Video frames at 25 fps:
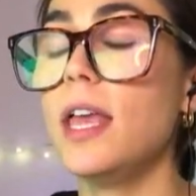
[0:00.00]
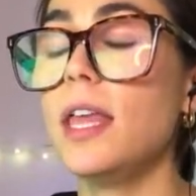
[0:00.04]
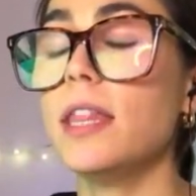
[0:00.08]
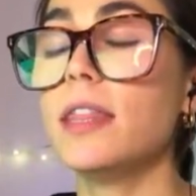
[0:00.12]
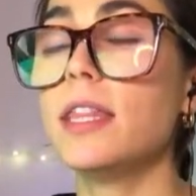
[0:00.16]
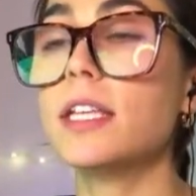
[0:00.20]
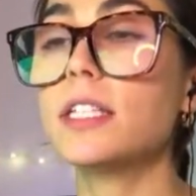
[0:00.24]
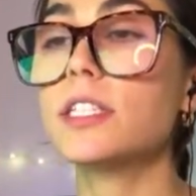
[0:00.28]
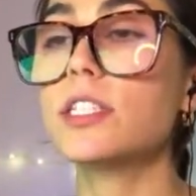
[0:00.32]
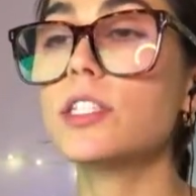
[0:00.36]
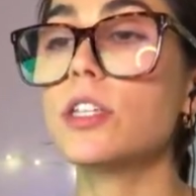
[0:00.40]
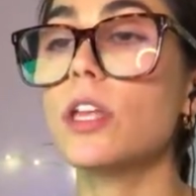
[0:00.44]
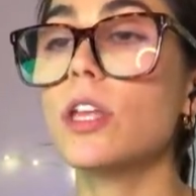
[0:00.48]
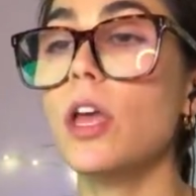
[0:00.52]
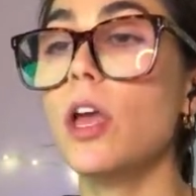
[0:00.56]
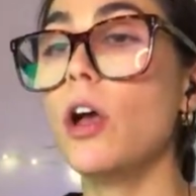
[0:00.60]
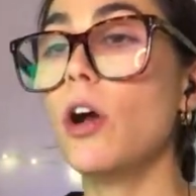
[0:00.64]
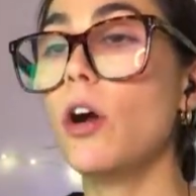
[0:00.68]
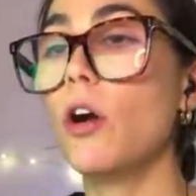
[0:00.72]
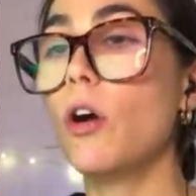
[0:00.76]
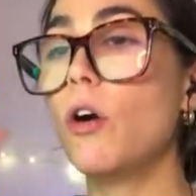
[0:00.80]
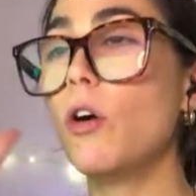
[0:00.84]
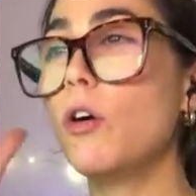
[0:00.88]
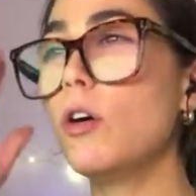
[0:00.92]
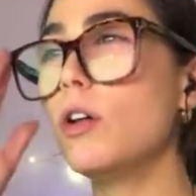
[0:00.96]
This
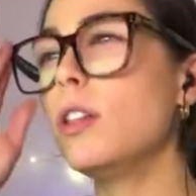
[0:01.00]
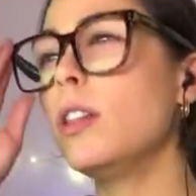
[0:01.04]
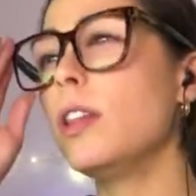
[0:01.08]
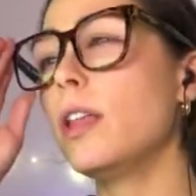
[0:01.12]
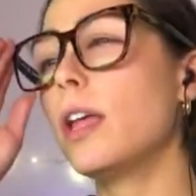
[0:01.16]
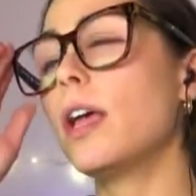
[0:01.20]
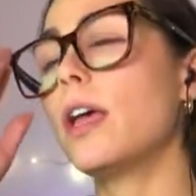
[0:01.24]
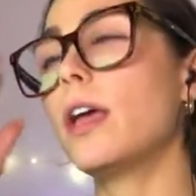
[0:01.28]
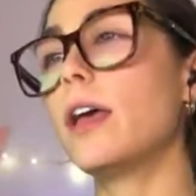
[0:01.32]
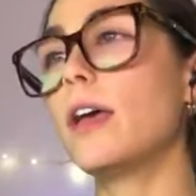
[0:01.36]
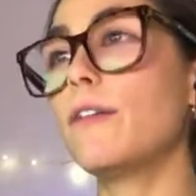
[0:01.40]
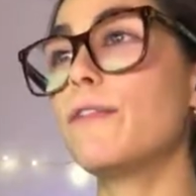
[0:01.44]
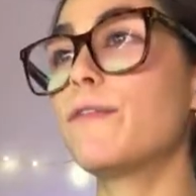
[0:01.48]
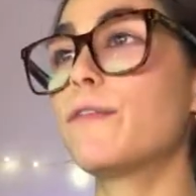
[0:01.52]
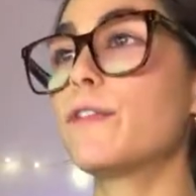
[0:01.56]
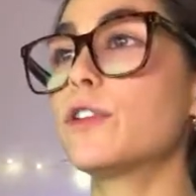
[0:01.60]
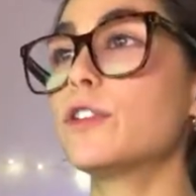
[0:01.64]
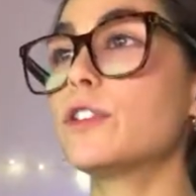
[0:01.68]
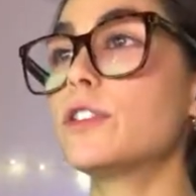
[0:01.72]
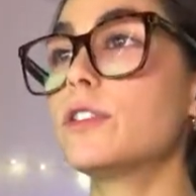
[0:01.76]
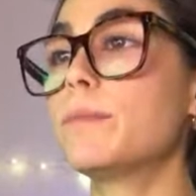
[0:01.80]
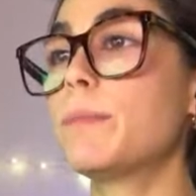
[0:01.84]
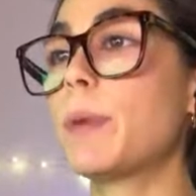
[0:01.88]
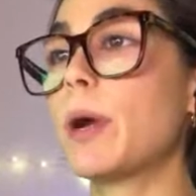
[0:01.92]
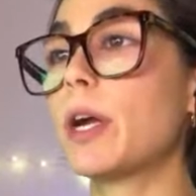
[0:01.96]
whole
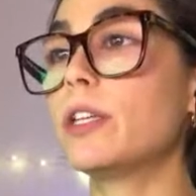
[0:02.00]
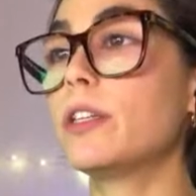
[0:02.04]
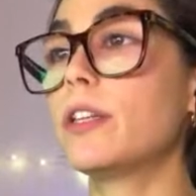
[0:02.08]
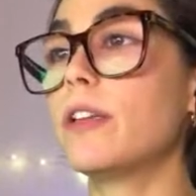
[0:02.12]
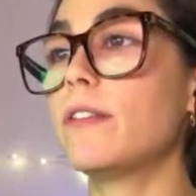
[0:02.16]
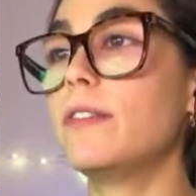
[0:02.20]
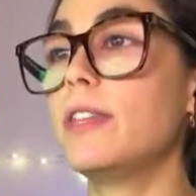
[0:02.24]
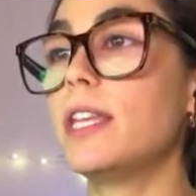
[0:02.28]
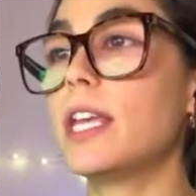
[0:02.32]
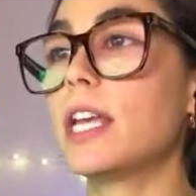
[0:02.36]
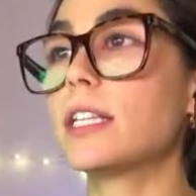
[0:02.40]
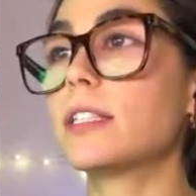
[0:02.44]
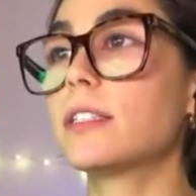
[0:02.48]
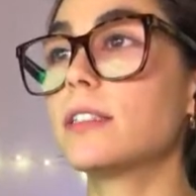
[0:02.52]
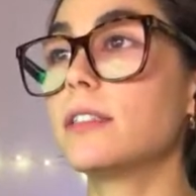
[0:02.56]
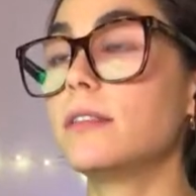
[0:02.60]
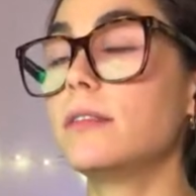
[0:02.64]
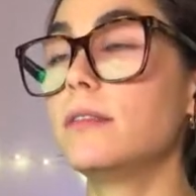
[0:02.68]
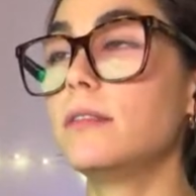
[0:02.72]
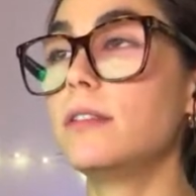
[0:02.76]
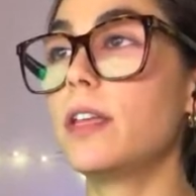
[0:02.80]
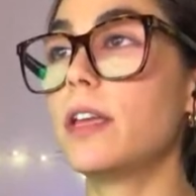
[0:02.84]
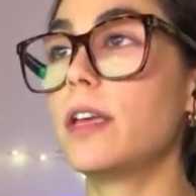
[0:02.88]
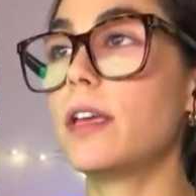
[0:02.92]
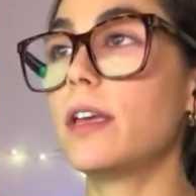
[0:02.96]
first part of the
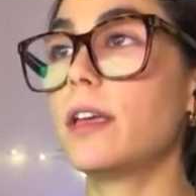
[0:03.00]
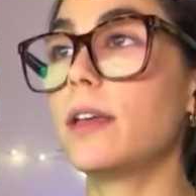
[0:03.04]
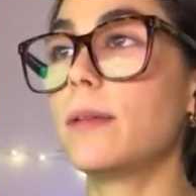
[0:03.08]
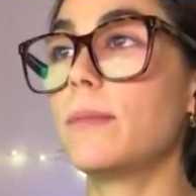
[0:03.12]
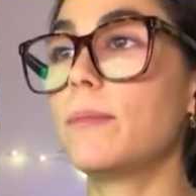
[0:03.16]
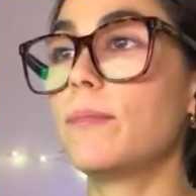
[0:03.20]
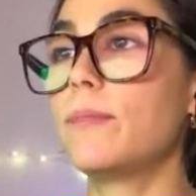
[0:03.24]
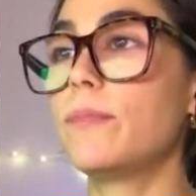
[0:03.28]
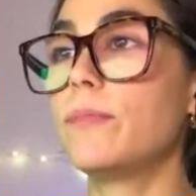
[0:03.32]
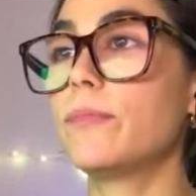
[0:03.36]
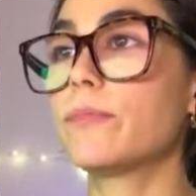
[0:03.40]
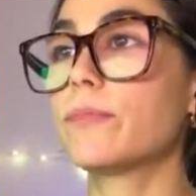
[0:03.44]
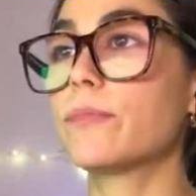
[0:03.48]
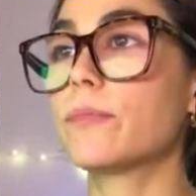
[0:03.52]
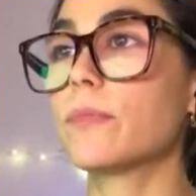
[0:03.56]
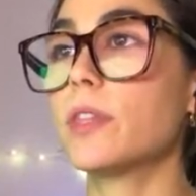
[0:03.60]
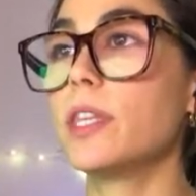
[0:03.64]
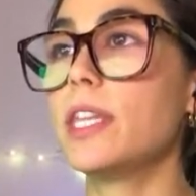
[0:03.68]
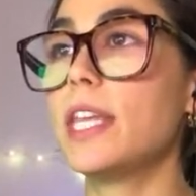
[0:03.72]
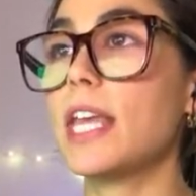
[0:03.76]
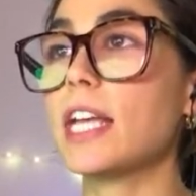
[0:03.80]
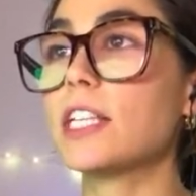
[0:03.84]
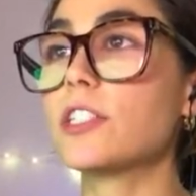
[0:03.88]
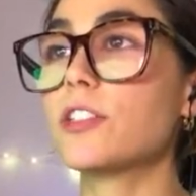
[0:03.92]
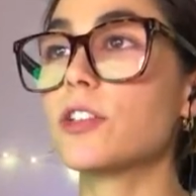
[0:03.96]

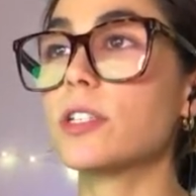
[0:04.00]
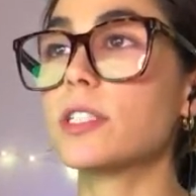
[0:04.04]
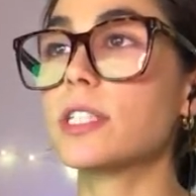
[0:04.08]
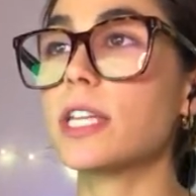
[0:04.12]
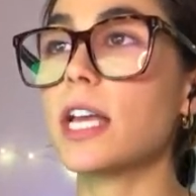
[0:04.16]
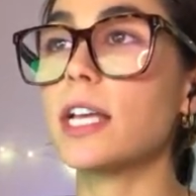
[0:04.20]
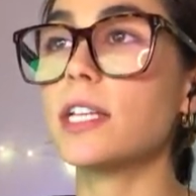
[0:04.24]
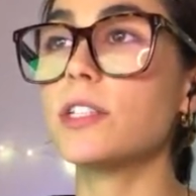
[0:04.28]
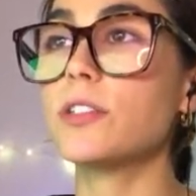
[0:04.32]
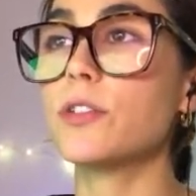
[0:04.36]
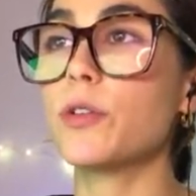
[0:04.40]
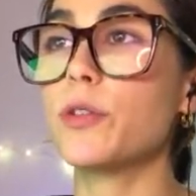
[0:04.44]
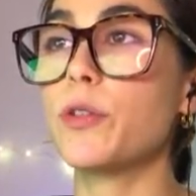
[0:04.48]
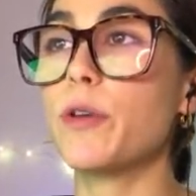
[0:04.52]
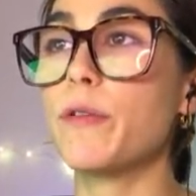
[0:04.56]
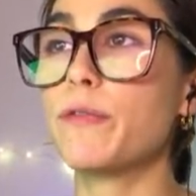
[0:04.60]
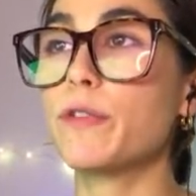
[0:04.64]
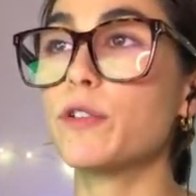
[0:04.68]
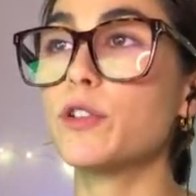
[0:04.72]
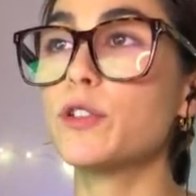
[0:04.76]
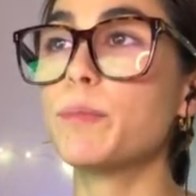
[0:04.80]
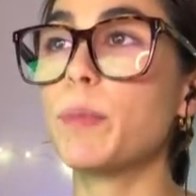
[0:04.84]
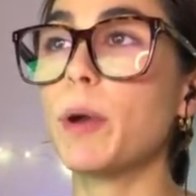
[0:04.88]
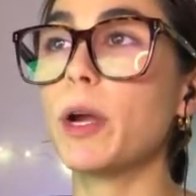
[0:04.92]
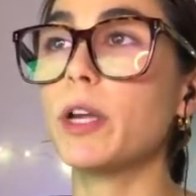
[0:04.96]
exercise, or the
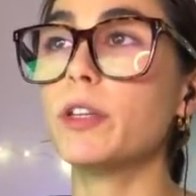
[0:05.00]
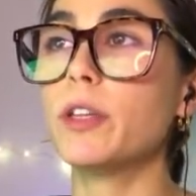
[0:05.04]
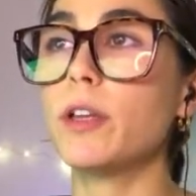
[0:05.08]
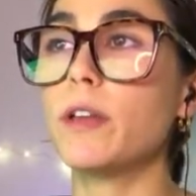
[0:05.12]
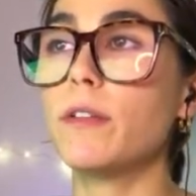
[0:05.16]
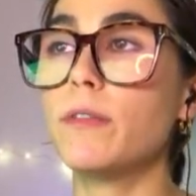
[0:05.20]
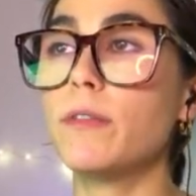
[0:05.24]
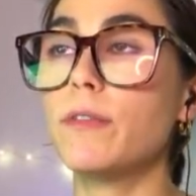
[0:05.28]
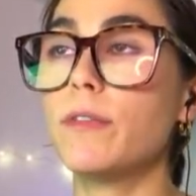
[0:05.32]
first part of